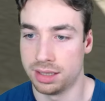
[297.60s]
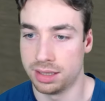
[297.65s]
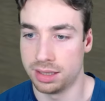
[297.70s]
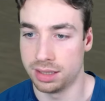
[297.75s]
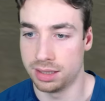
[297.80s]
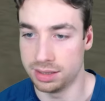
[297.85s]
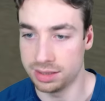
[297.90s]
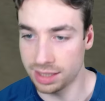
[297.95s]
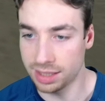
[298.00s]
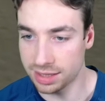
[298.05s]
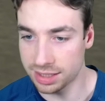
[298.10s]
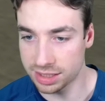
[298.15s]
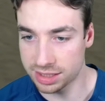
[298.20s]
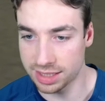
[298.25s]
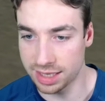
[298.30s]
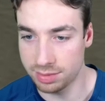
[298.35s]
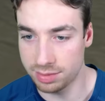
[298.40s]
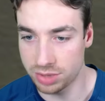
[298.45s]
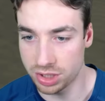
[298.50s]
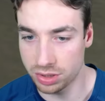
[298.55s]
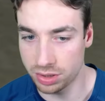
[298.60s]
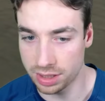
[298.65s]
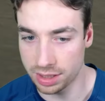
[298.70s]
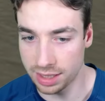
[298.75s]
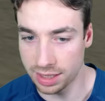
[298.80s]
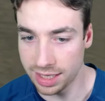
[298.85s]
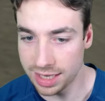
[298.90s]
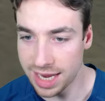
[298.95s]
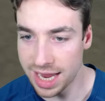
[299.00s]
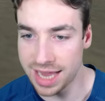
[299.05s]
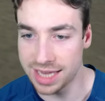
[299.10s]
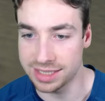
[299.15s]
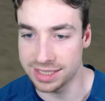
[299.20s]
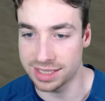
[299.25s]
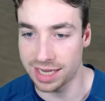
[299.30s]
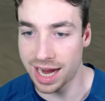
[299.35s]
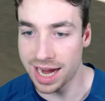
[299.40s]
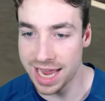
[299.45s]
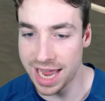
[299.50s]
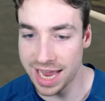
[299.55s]
Is that the same dude? It is.
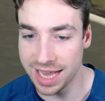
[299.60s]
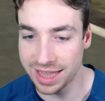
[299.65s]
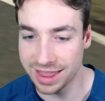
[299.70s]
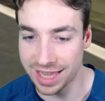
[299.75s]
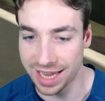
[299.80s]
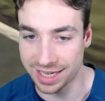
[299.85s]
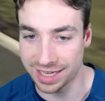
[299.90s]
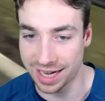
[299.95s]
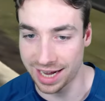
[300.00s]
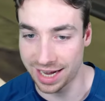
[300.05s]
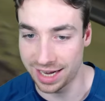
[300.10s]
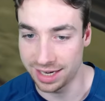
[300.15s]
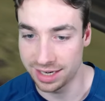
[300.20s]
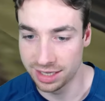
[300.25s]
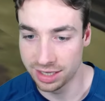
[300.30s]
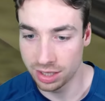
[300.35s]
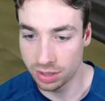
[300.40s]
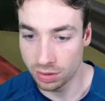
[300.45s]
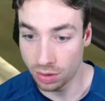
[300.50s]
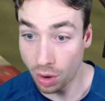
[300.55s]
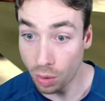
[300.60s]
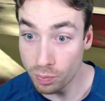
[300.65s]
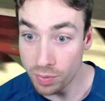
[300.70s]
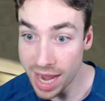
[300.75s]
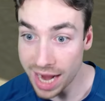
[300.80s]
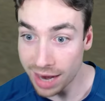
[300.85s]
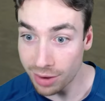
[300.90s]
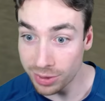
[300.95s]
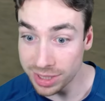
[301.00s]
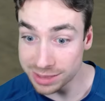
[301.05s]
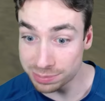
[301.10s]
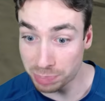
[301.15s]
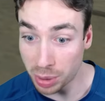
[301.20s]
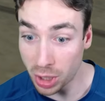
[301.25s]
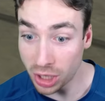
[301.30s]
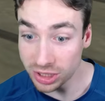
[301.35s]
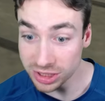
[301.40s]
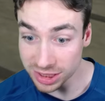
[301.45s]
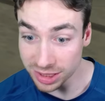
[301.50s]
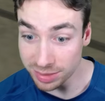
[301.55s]
I hate that guy. Now he's
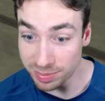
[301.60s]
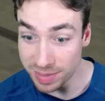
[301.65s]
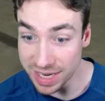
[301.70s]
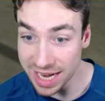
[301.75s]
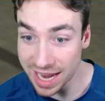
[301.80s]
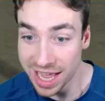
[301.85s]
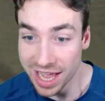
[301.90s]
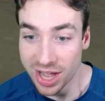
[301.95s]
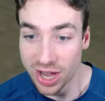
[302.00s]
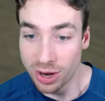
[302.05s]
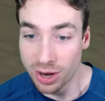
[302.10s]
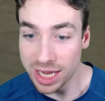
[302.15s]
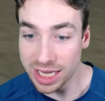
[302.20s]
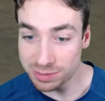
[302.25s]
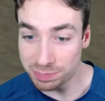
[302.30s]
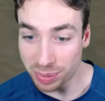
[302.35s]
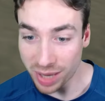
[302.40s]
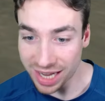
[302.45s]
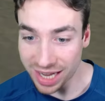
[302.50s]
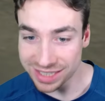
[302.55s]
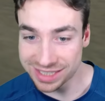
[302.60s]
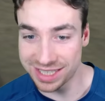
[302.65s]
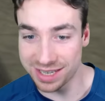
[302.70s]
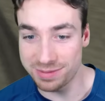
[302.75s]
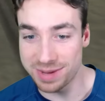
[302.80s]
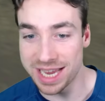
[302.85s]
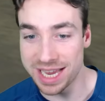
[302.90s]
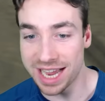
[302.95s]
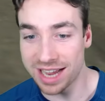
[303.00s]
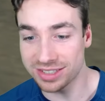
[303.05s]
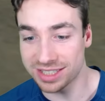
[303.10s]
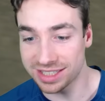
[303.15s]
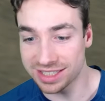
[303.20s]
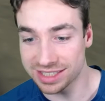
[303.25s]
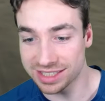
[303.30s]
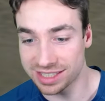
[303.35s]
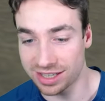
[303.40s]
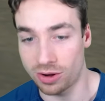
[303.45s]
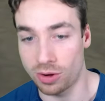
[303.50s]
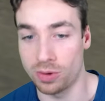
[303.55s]
pushing me. He's boxing me out to this.
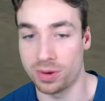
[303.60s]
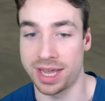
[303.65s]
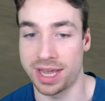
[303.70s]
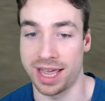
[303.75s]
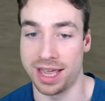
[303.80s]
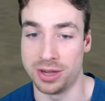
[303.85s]
Okay,